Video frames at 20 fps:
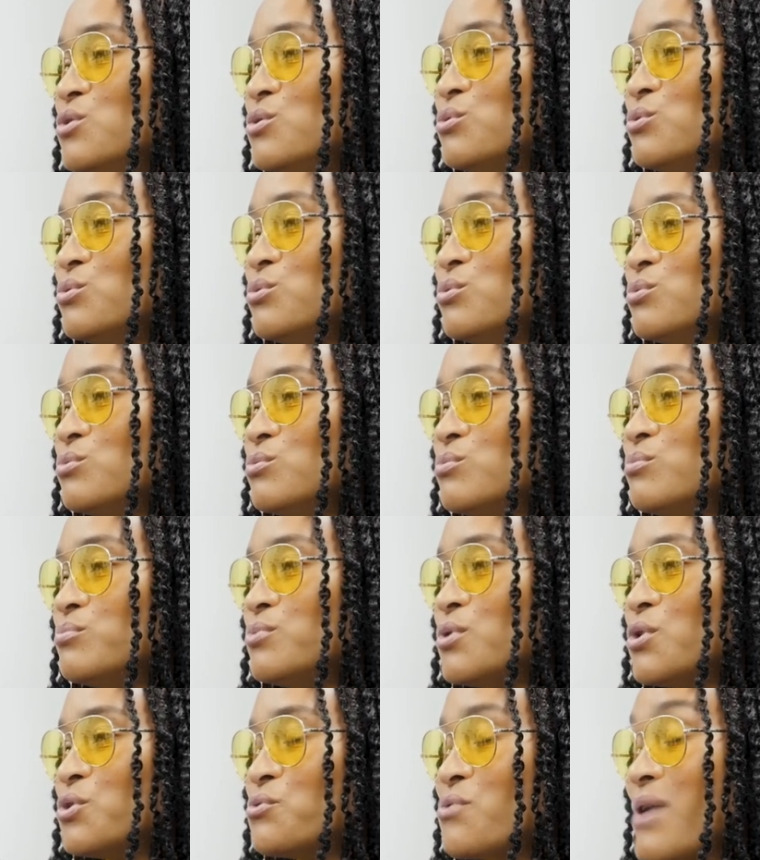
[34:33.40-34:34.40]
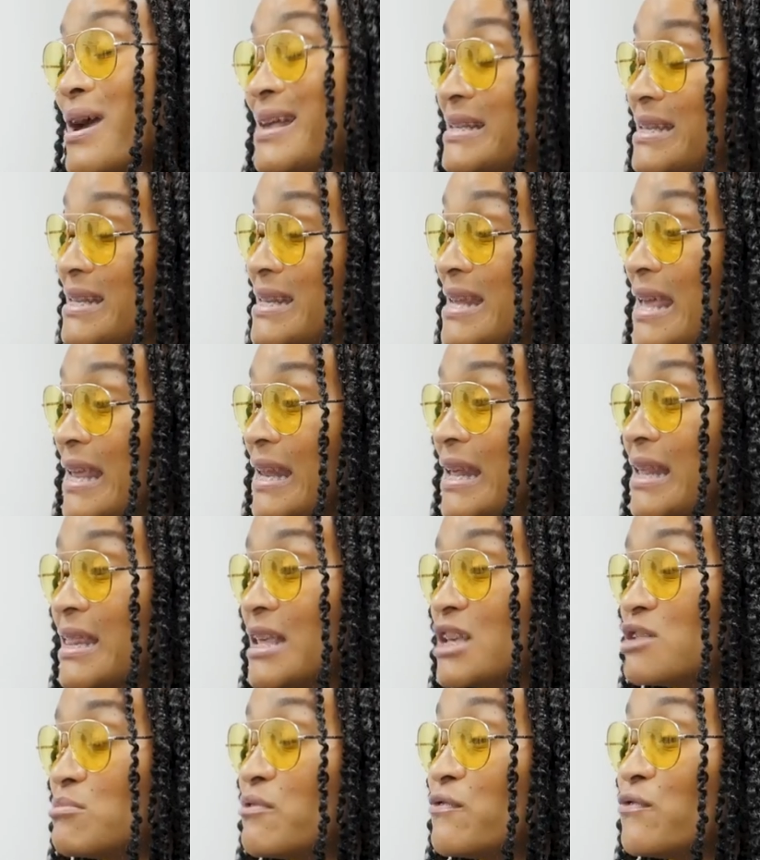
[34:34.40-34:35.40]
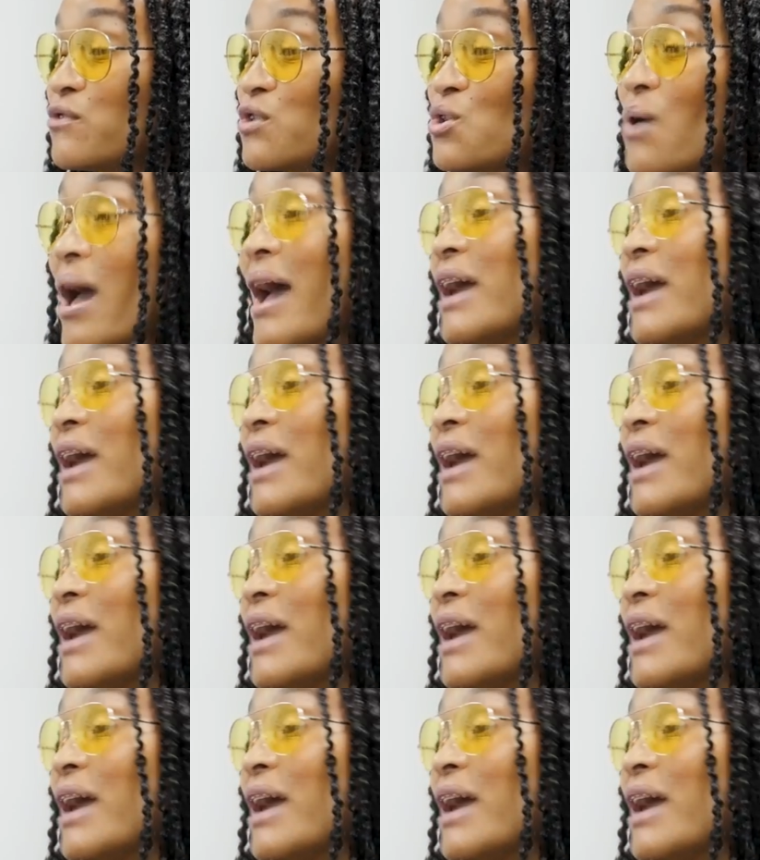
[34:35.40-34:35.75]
you procrastinating this before you